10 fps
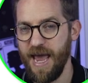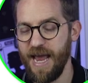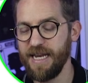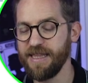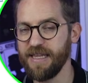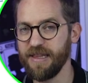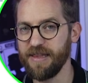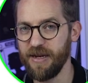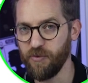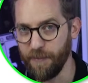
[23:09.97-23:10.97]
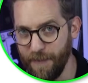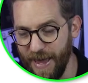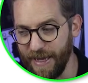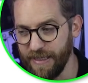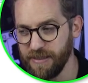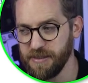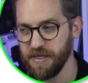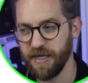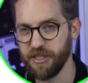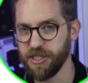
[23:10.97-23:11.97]
Anything that then remains,
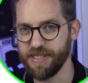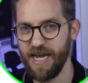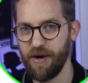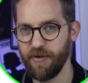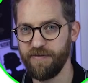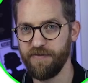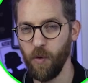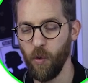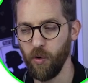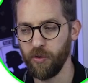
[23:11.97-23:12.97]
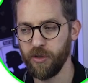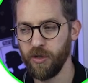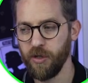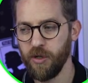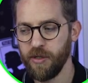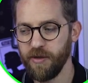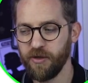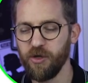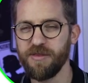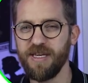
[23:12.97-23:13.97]
I can just carry forward. Now, the
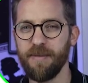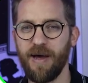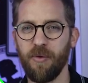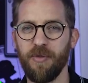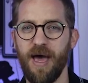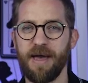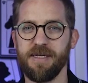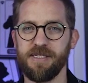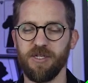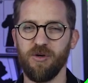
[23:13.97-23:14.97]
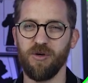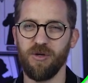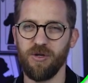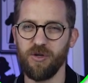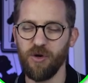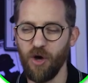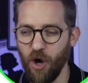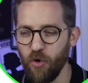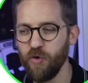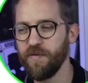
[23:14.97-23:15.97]
good thing about that is you're not
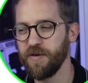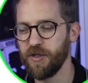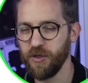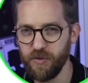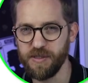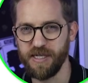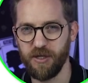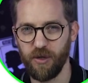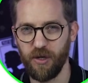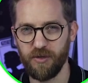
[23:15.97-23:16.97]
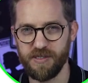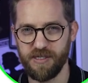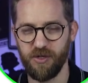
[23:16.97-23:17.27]
overusing your losses.